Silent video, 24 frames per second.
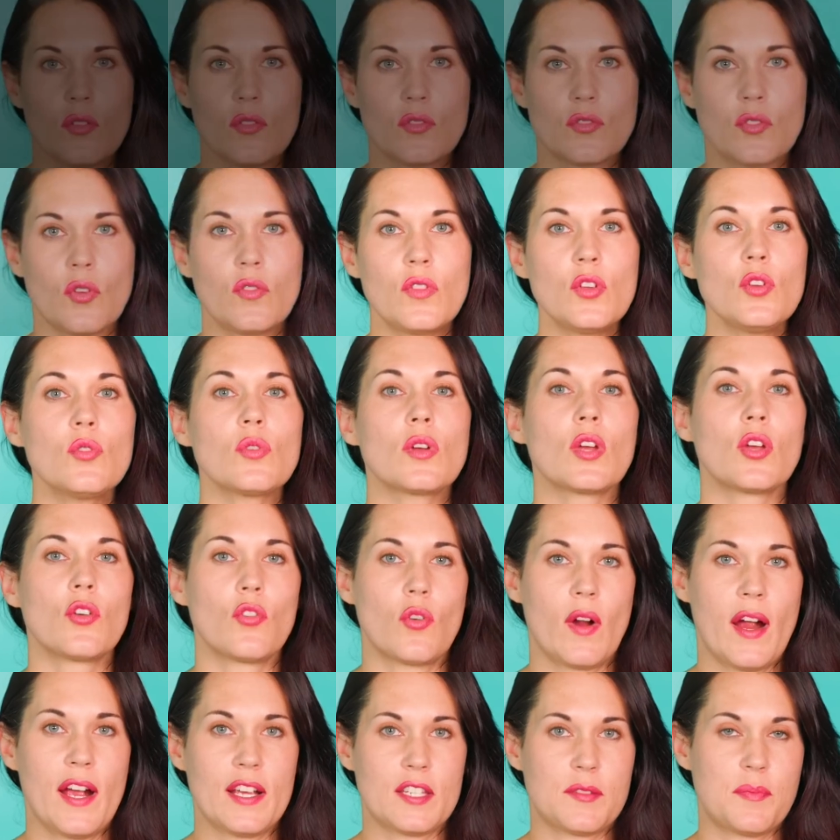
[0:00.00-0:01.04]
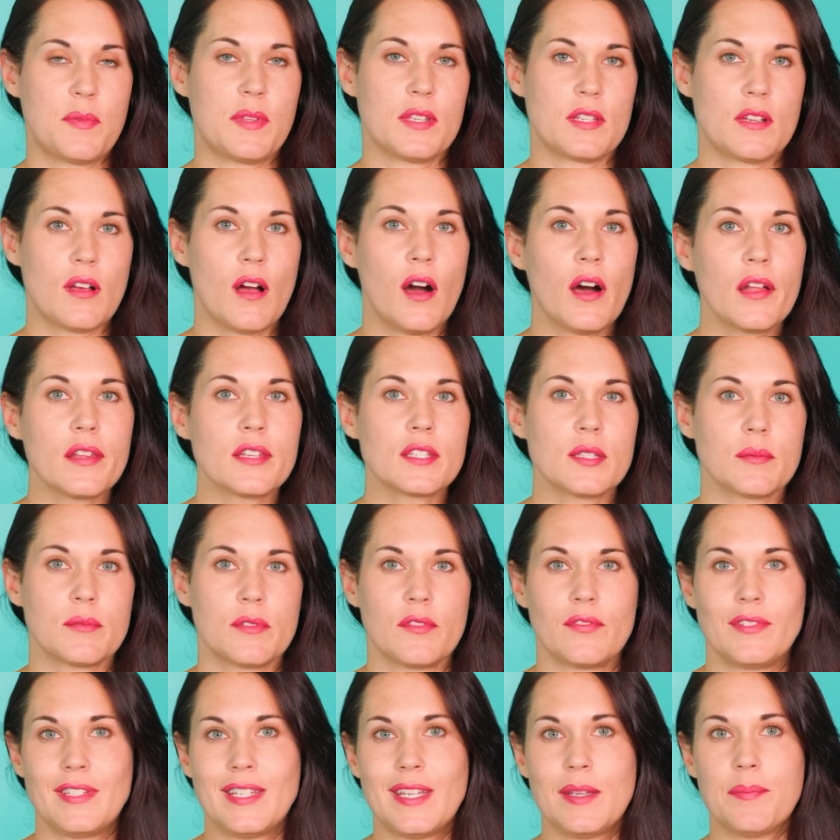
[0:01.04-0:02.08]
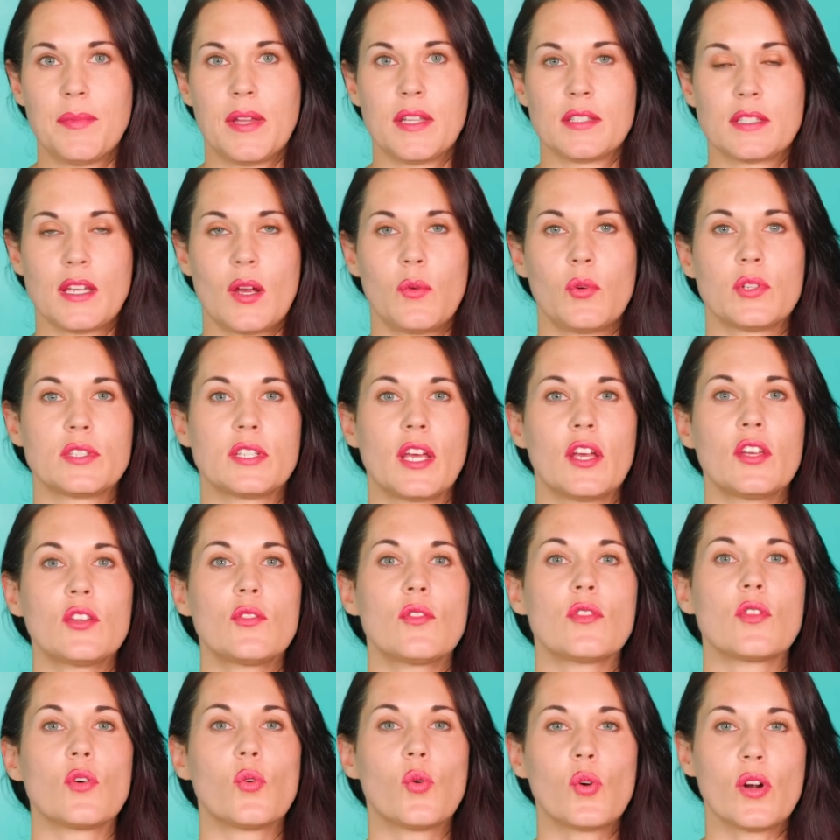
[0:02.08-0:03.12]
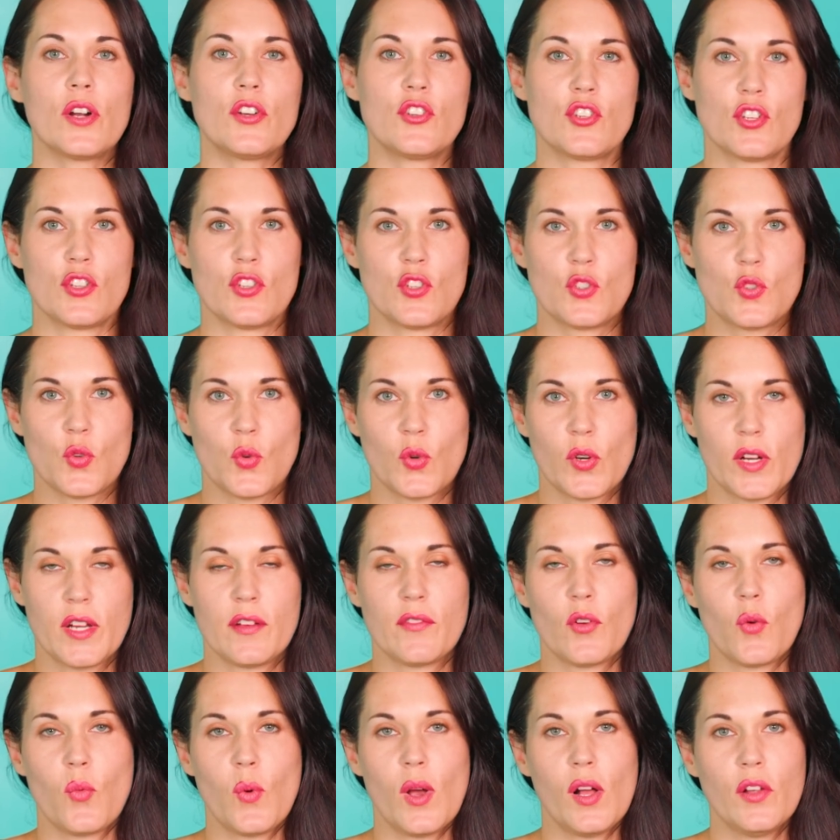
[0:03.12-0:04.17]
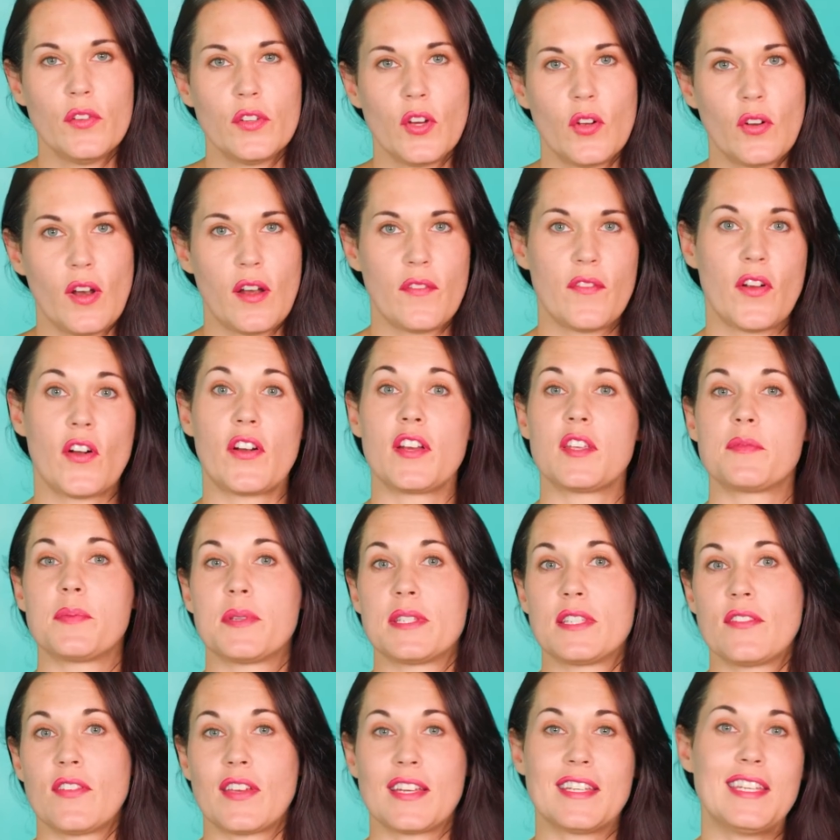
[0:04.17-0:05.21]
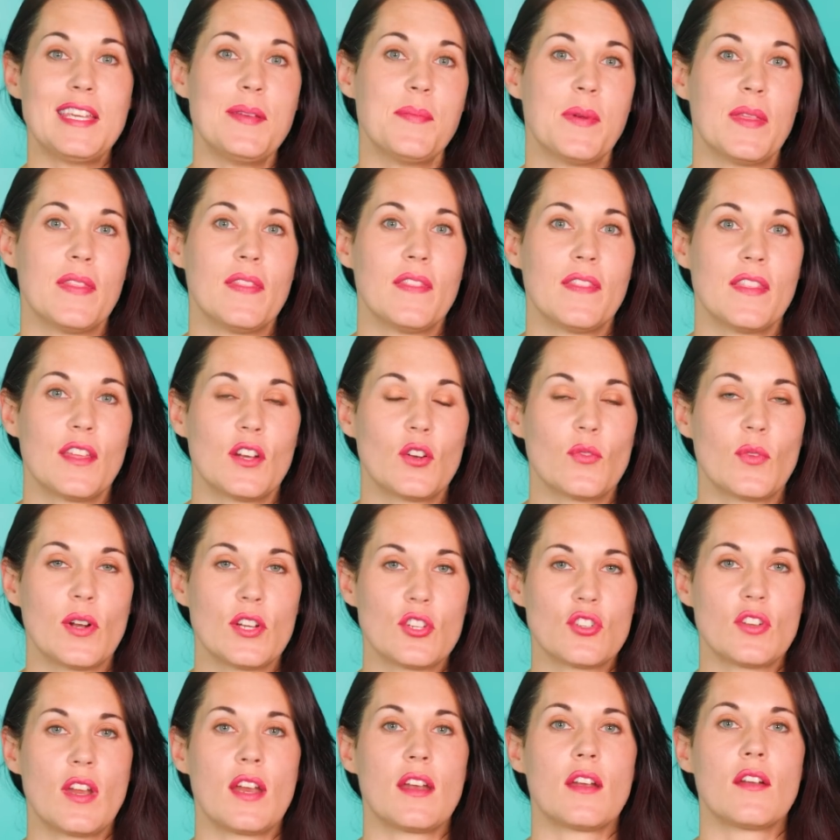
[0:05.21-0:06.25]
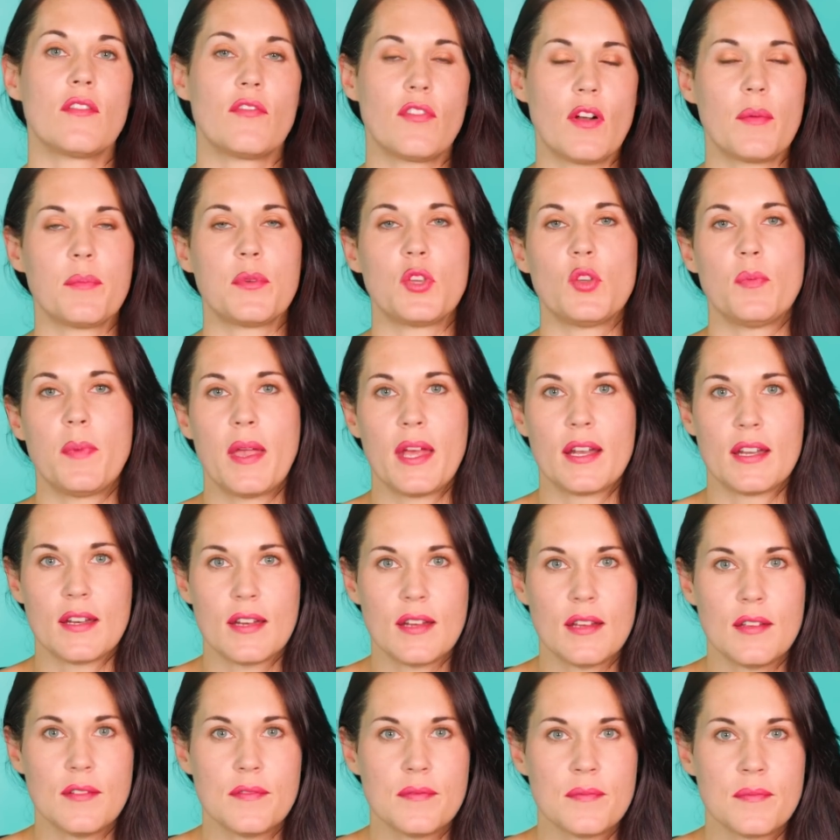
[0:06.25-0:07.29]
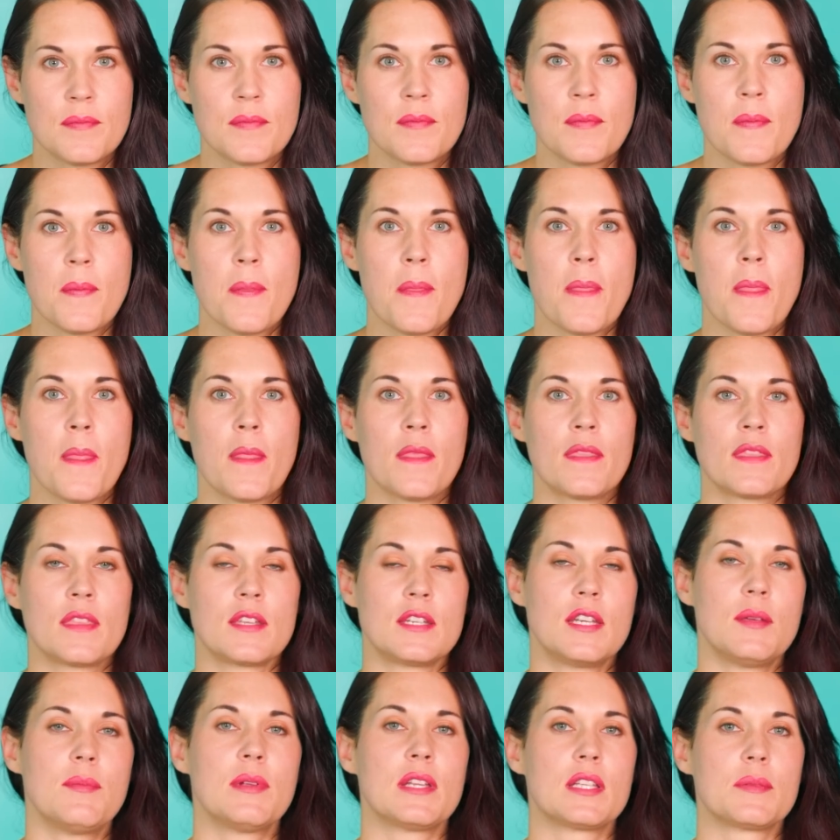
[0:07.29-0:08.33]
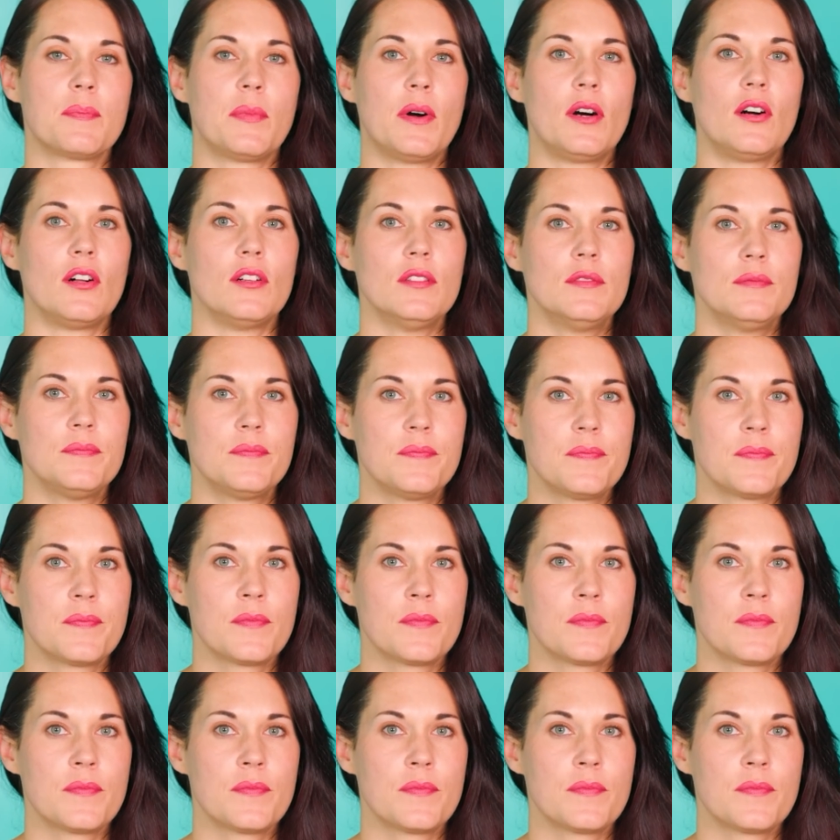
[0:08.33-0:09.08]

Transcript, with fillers: So that you can grasp this concept of demons, I will tell you the origin story of a well known and very specific demon that originated from humanity. The demon is Baal.